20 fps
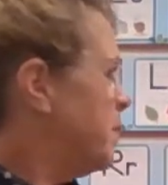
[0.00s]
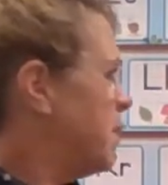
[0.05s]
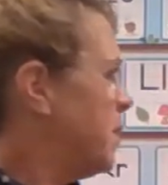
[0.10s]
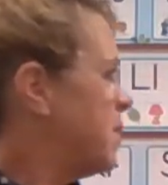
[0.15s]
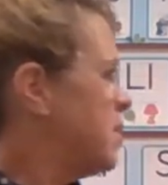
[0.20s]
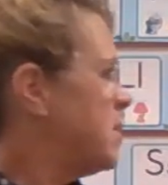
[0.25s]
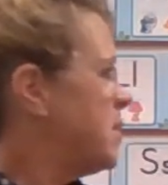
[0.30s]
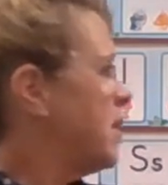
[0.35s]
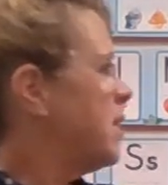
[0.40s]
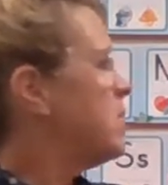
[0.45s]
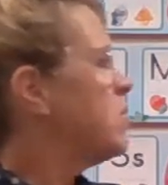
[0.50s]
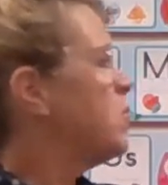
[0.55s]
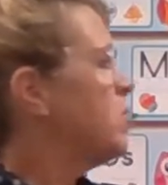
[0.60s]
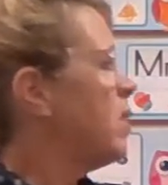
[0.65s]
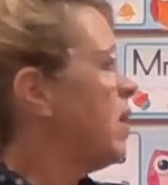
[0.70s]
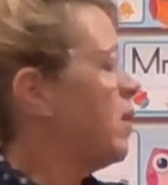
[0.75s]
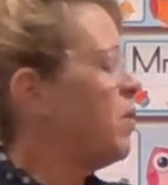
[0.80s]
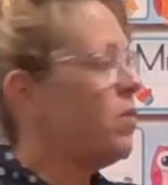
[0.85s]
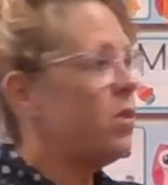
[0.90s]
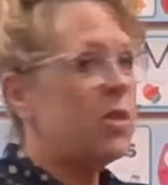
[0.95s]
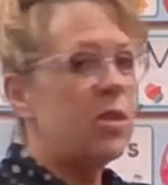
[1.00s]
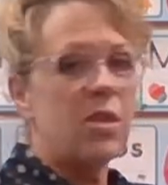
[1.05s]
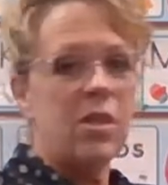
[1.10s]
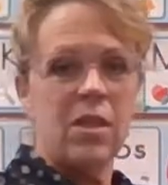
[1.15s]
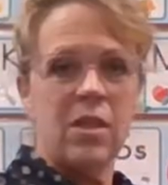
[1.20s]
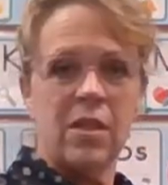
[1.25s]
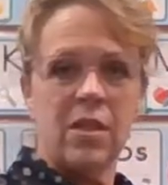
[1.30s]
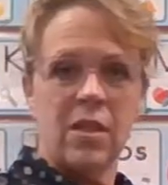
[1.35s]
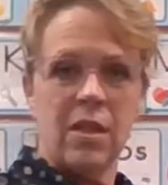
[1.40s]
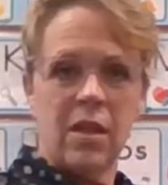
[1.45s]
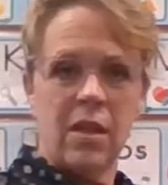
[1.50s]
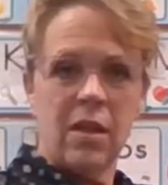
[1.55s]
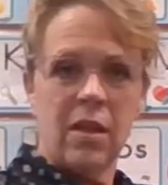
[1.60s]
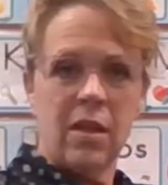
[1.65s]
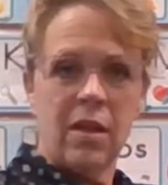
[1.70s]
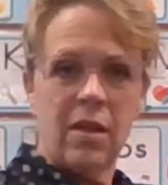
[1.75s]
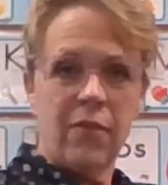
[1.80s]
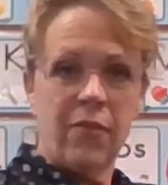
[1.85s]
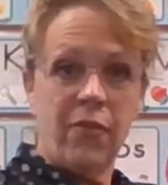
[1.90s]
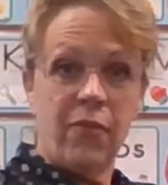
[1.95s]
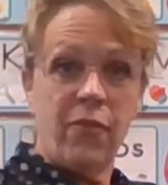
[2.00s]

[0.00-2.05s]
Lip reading: Because yesterday was just the